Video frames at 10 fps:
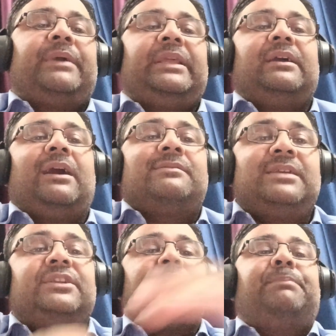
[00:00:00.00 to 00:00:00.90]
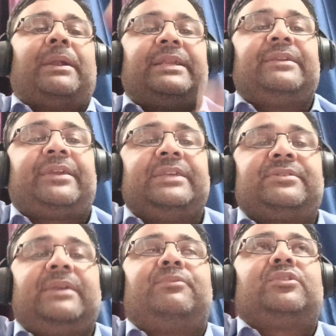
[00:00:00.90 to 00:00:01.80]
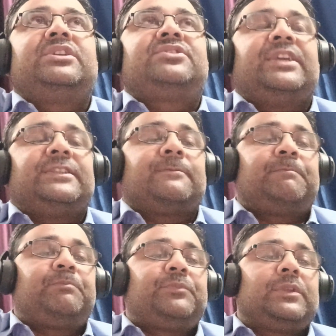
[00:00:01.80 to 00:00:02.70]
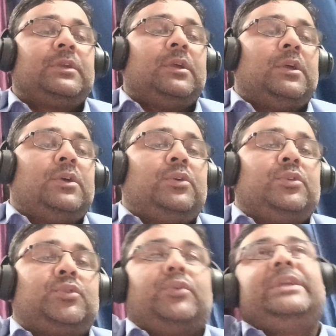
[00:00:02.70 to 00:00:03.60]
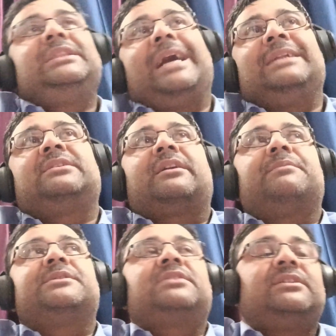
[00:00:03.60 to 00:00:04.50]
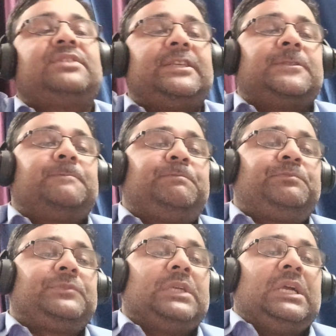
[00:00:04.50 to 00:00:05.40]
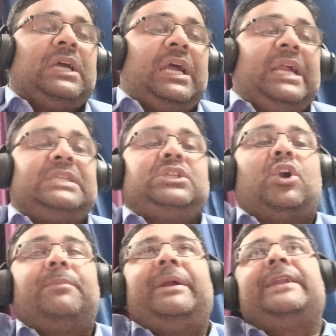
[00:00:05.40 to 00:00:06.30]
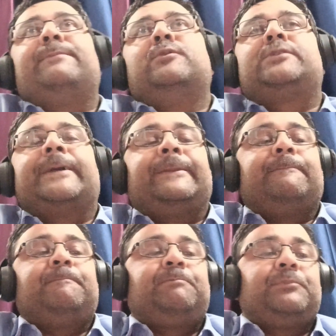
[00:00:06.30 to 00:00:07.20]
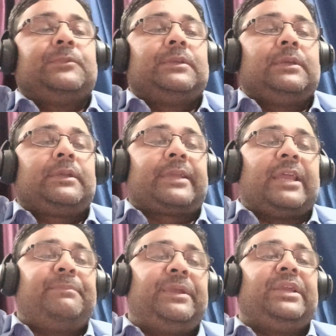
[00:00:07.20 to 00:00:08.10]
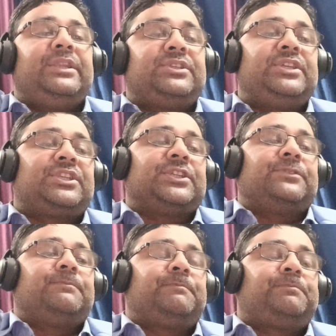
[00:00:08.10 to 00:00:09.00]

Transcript: very urgent important case came to existence. So in that circumstances, adjournment motion can be initiated.